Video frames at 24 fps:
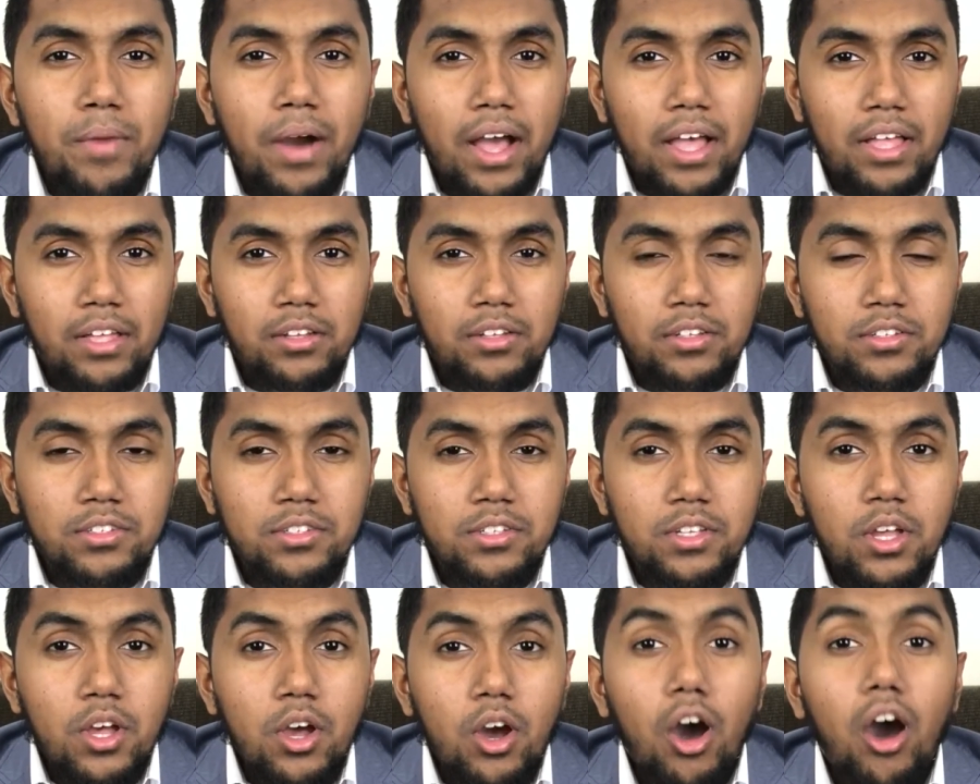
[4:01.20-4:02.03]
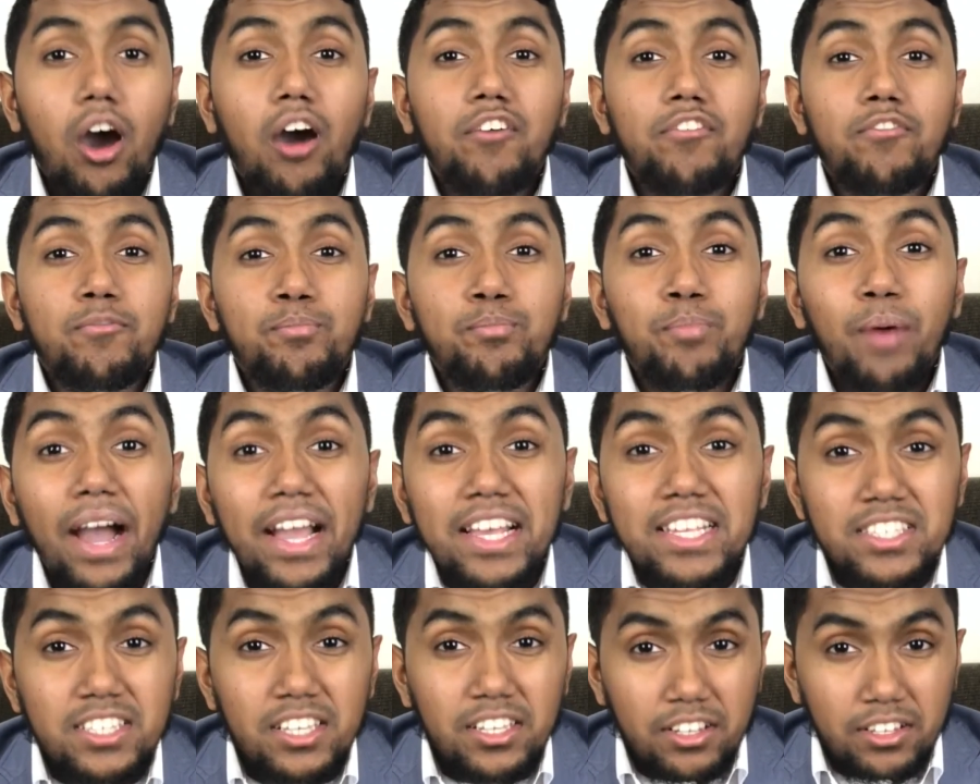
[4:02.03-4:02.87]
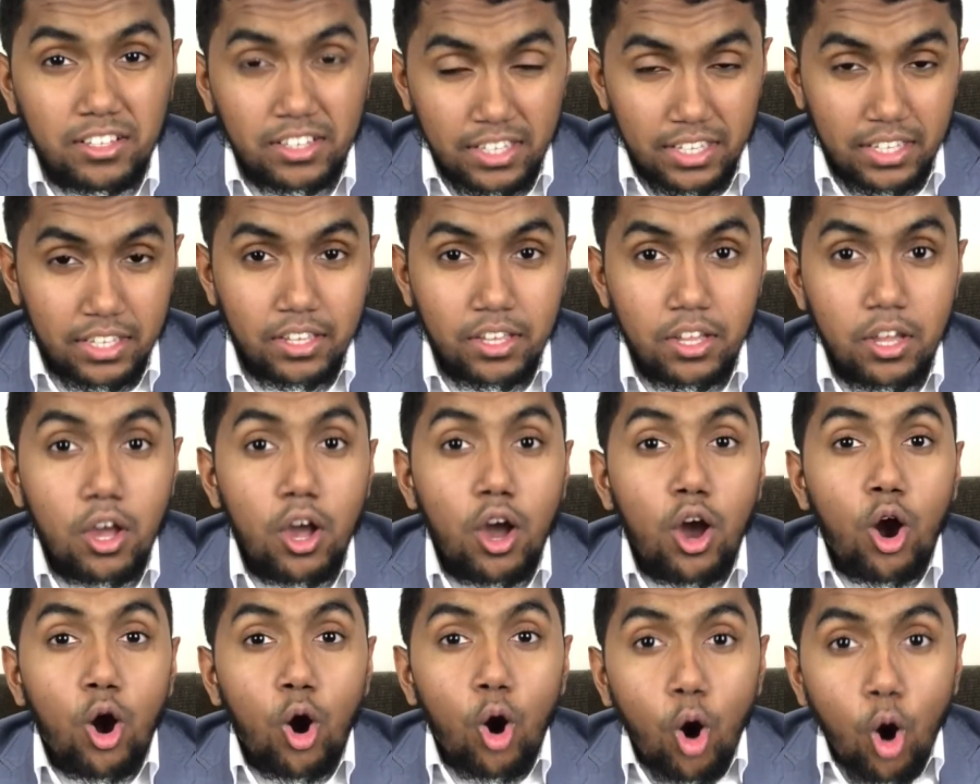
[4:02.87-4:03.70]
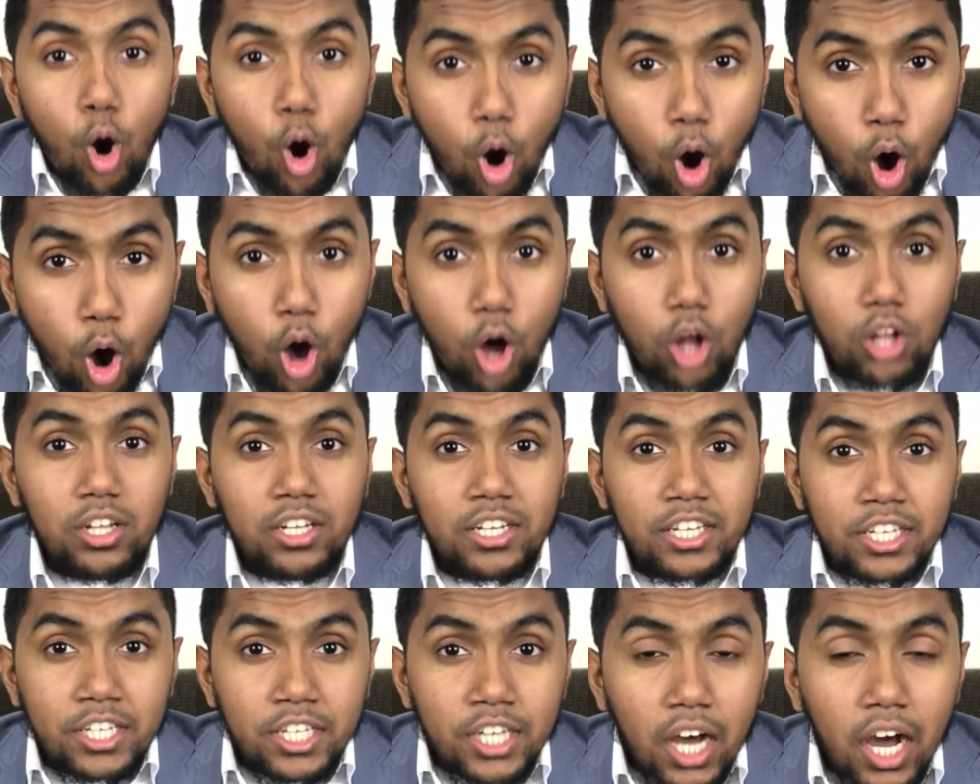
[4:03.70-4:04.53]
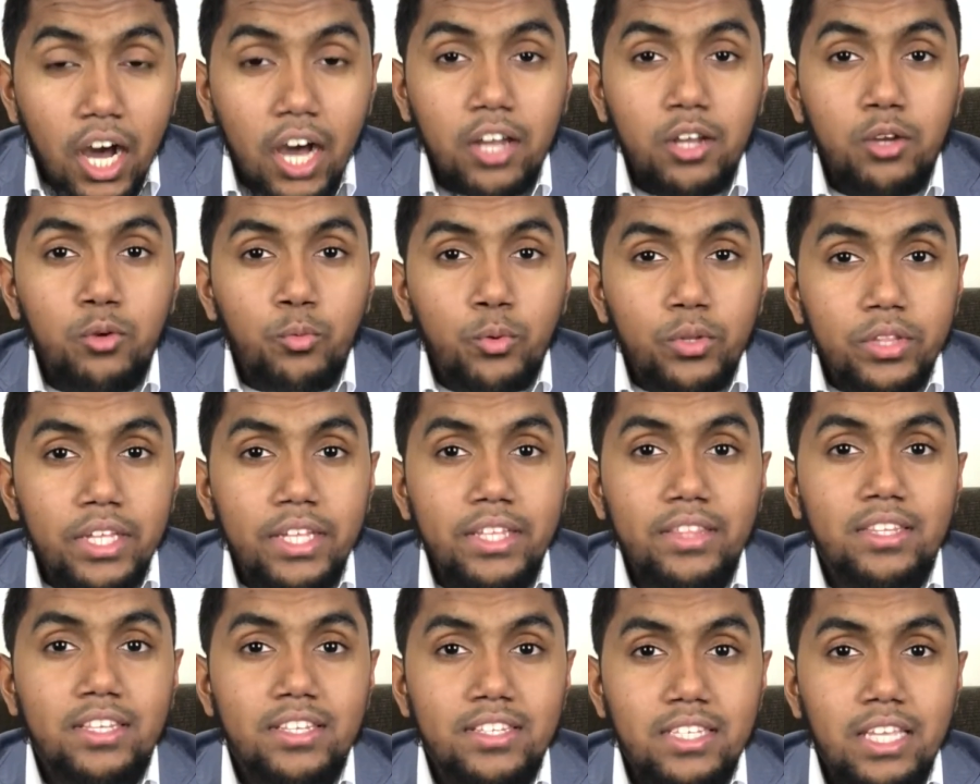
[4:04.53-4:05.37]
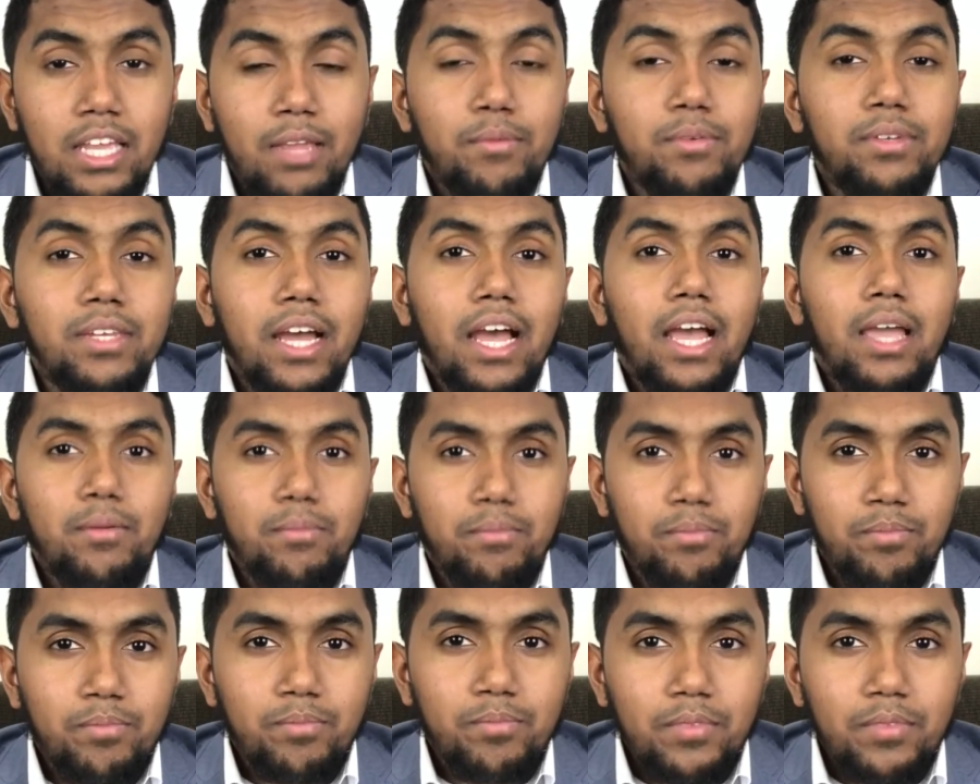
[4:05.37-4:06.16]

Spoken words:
miles of bicycling, all done within the same time.